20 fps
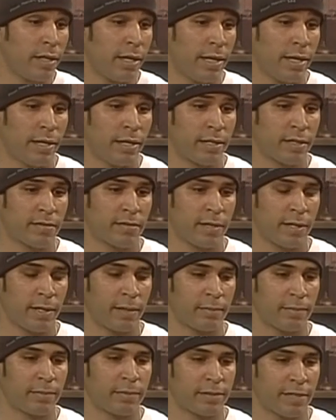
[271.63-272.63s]
and it's
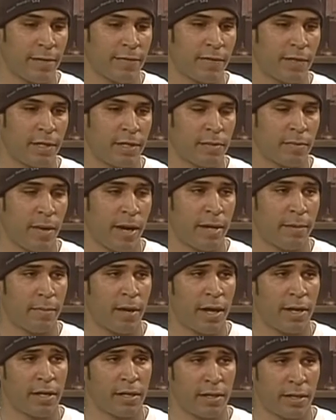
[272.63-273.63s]
definitely is
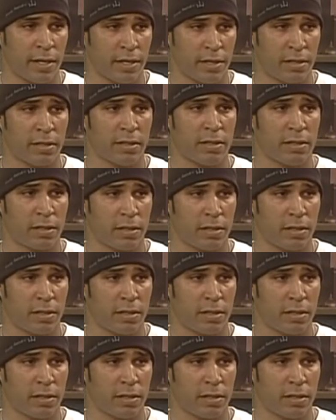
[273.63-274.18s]
mind-body connection.